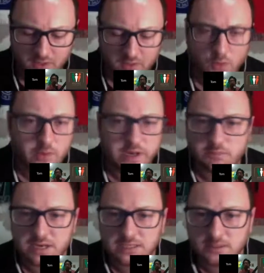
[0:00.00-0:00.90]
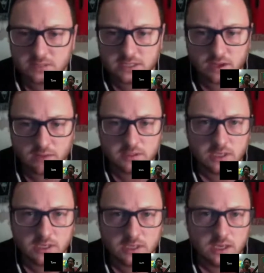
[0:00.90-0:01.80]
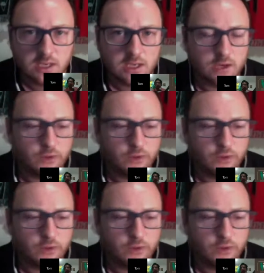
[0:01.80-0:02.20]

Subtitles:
They want to express themselves. You know that